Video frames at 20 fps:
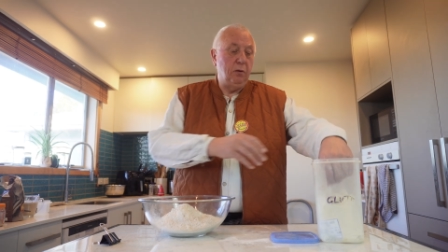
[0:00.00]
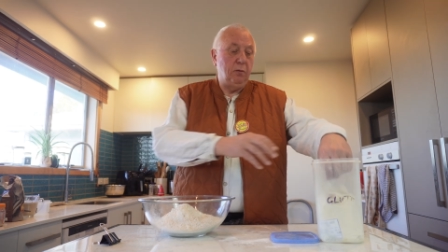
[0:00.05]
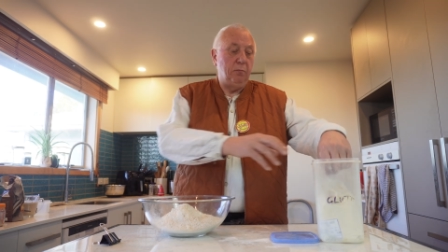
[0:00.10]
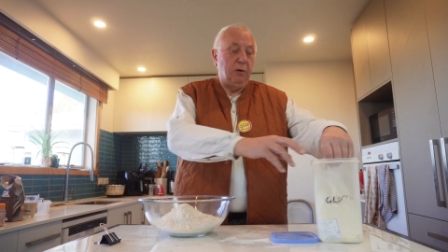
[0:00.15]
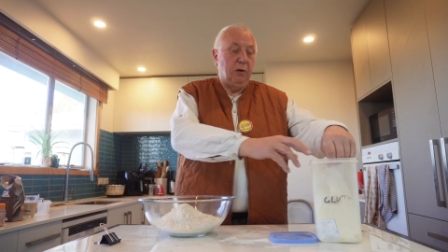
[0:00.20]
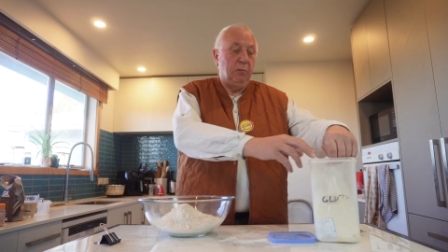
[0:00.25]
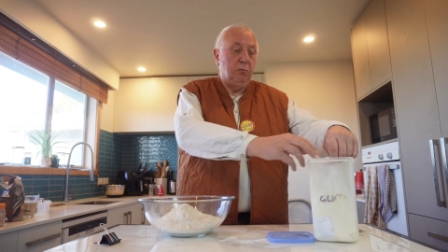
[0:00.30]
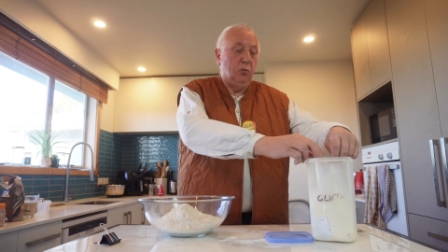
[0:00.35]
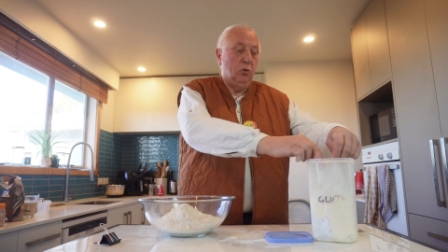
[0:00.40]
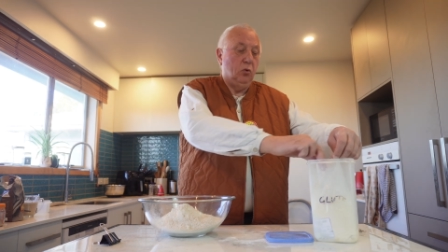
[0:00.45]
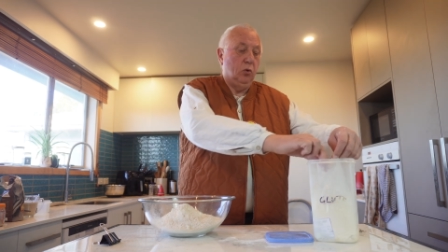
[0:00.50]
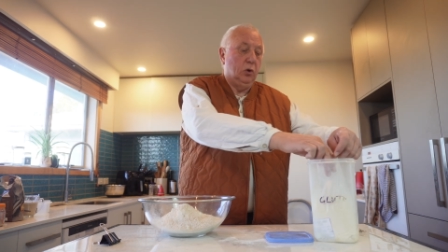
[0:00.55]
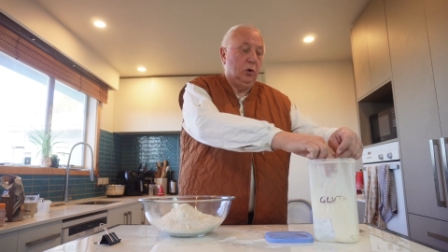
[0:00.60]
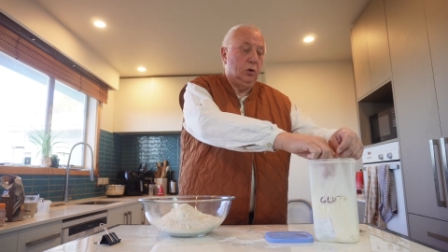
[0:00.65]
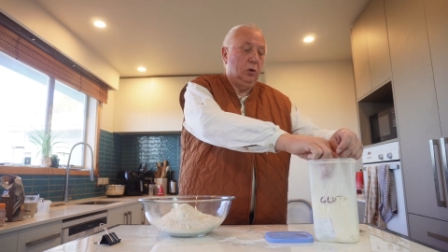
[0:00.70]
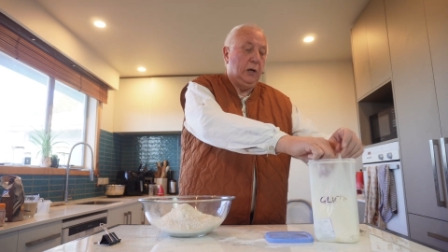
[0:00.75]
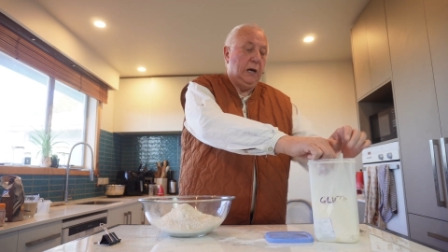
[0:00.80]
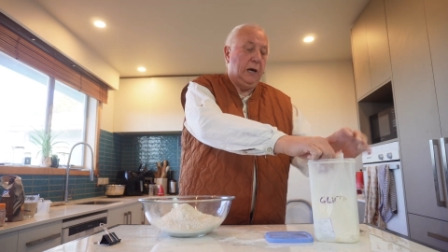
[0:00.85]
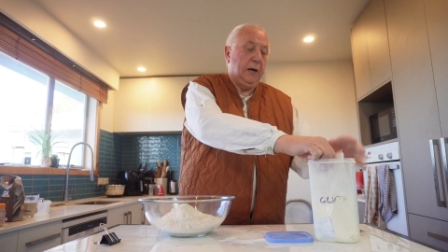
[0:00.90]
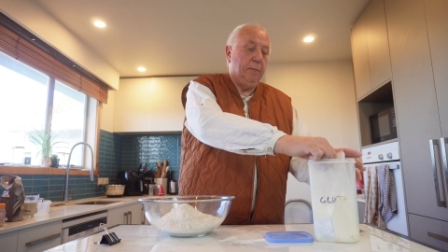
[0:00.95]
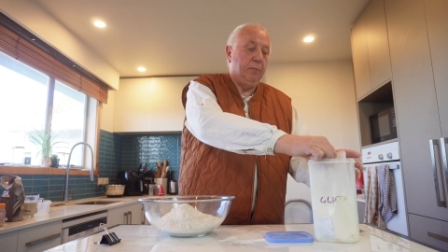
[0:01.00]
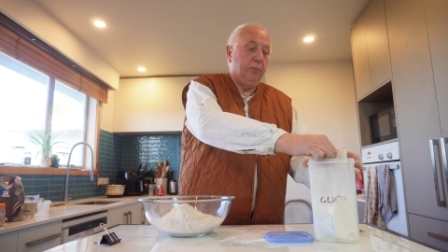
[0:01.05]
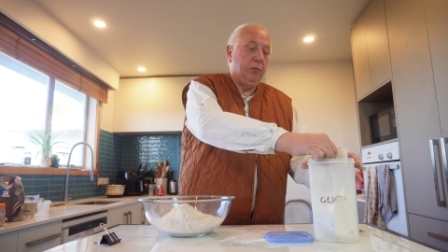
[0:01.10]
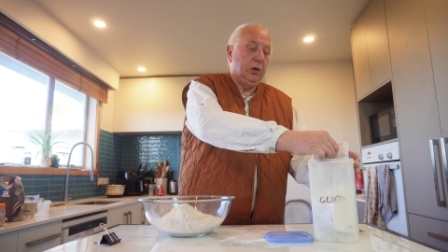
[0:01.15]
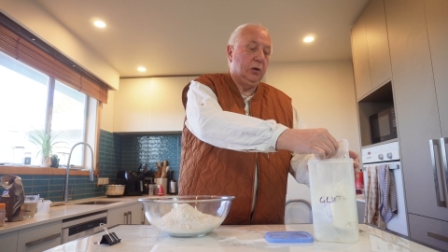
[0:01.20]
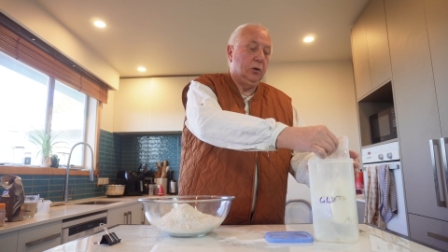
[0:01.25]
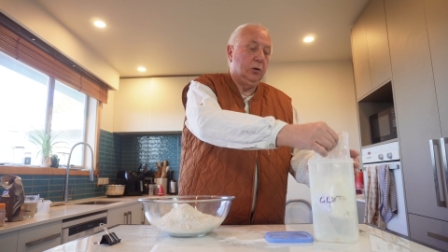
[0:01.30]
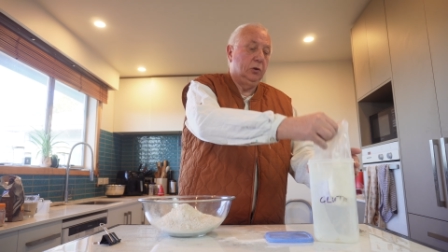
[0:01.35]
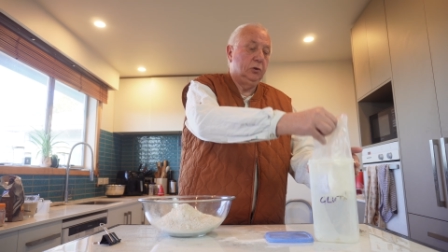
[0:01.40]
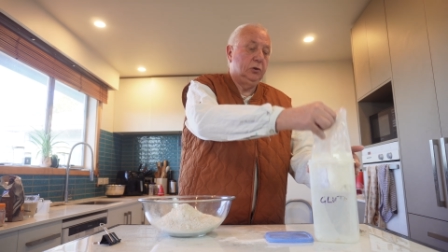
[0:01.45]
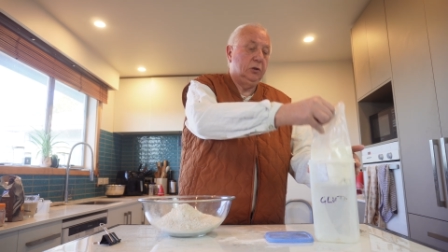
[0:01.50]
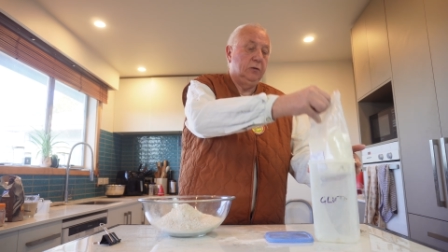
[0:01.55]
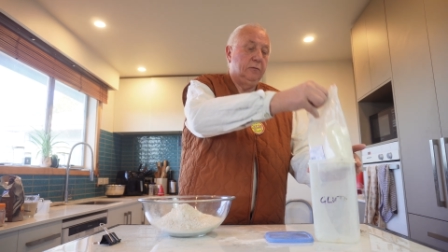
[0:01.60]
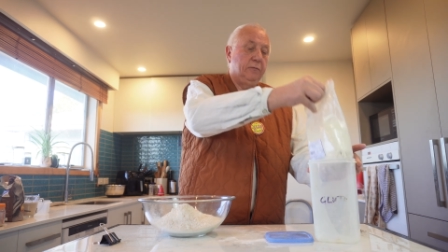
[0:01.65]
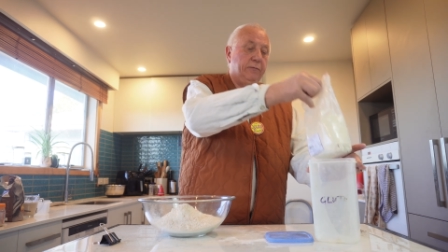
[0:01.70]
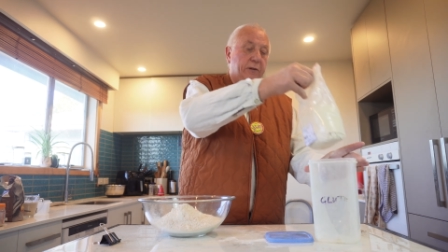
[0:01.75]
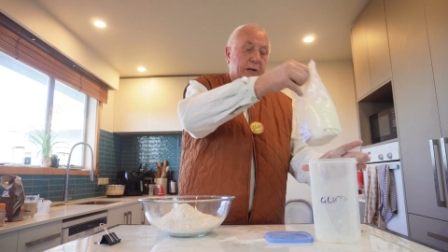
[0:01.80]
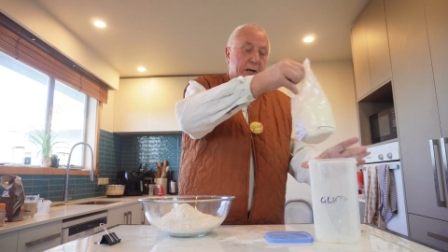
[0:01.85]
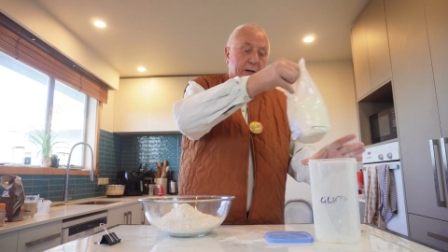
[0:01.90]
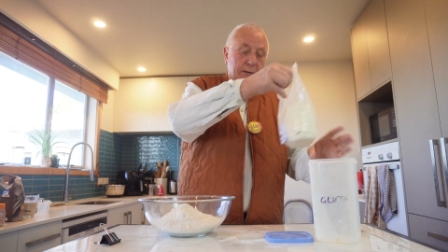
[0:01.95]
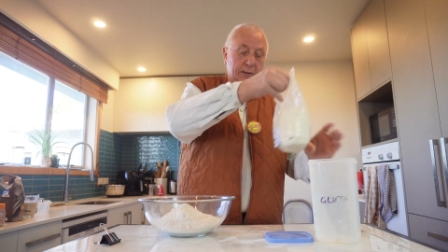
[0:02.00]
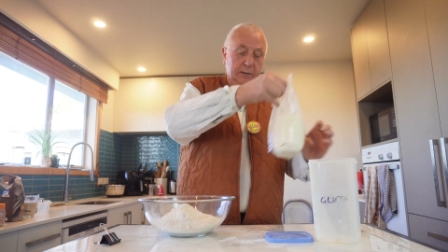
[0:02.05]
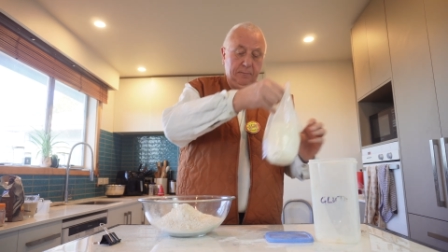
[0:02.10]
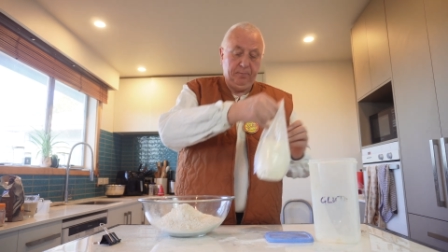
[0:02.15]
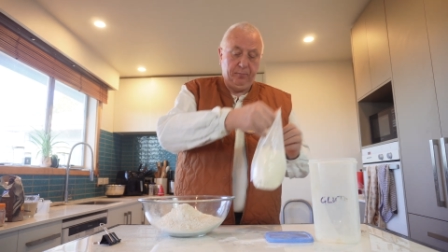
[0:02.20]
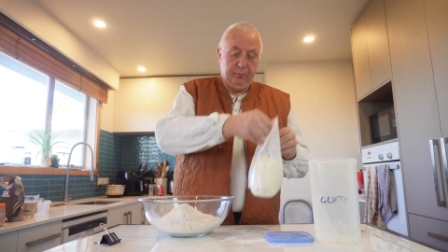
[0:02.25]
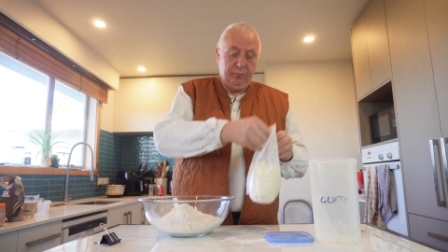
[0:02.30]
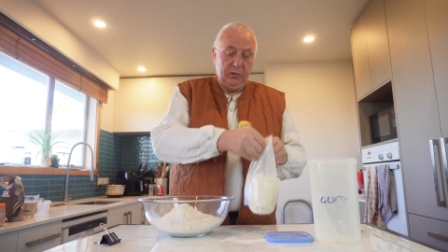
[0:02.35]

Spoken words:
bit more gluten flour.